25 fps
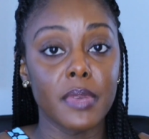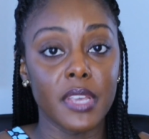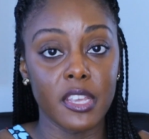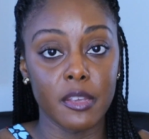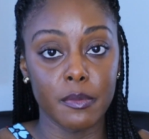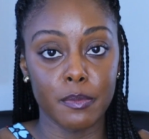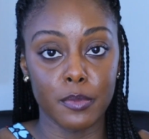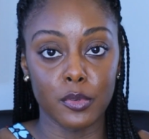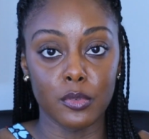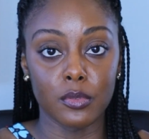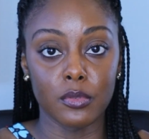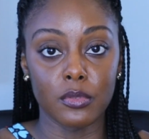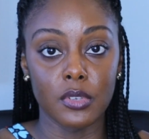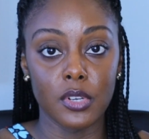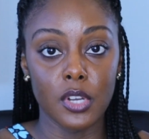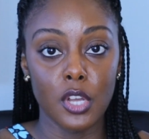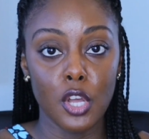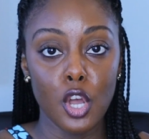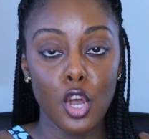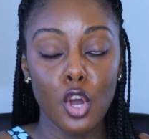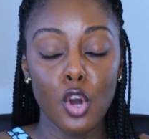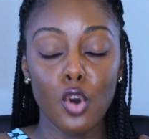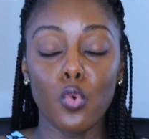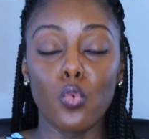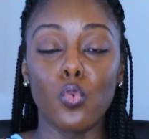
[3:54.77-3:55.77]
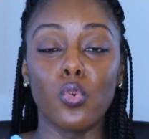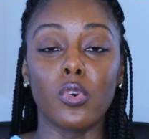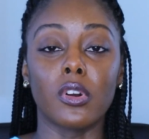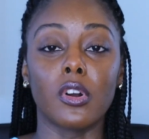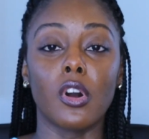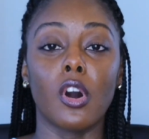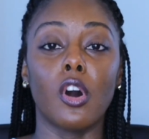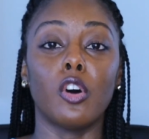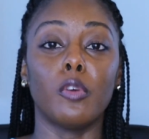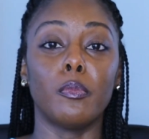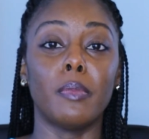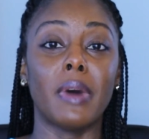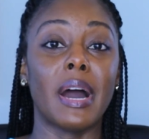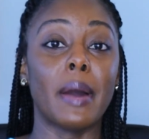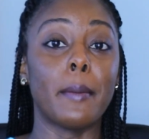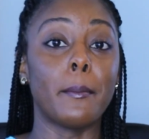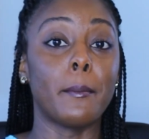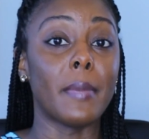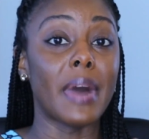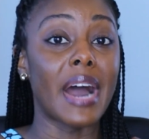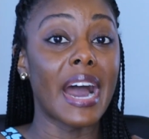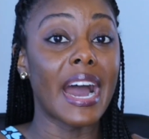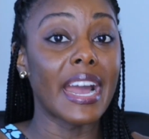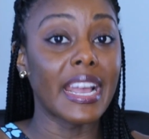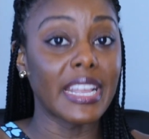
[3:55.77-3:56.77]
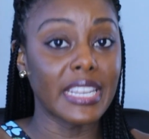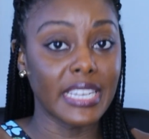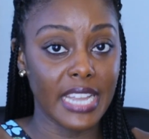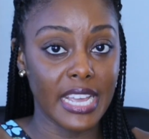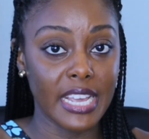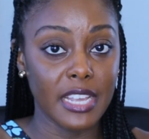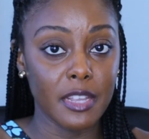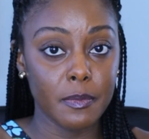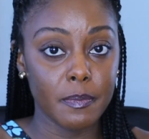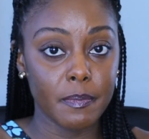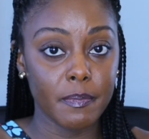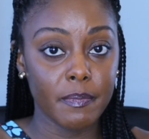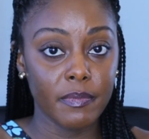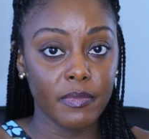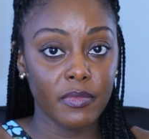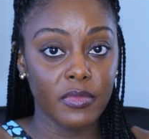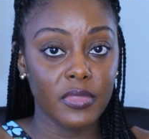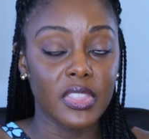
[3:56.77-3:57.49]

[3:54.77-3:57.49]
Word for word: people who are called by my name,